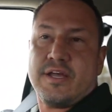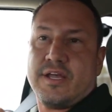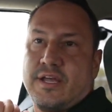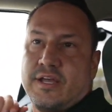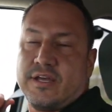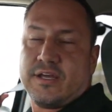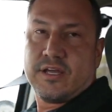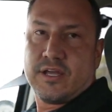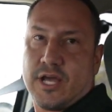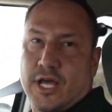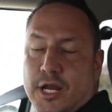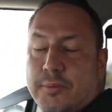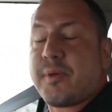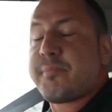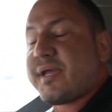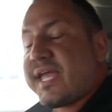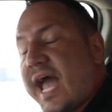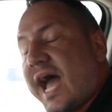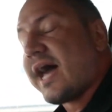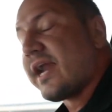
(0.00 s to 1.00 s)
And I'm a
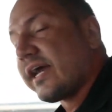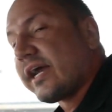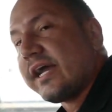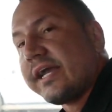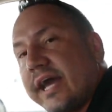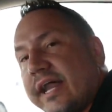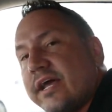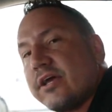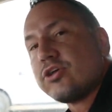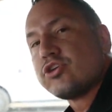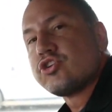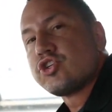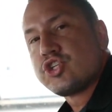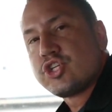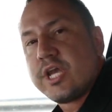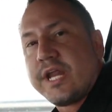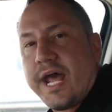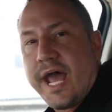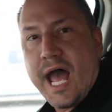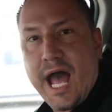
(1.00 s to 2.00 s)
mechanic, I get it.
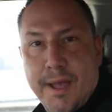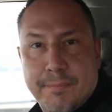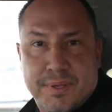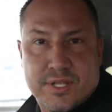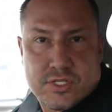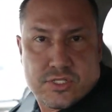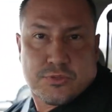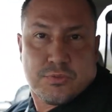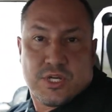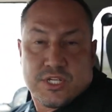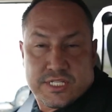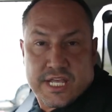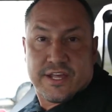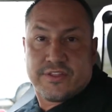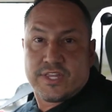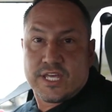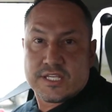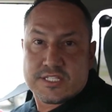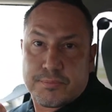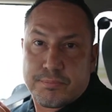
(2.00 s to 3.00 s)
Shit happens when you take
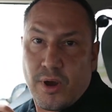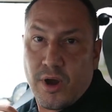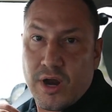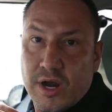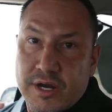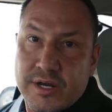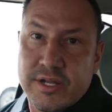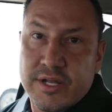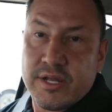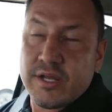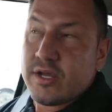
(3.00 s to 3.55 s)
things apart.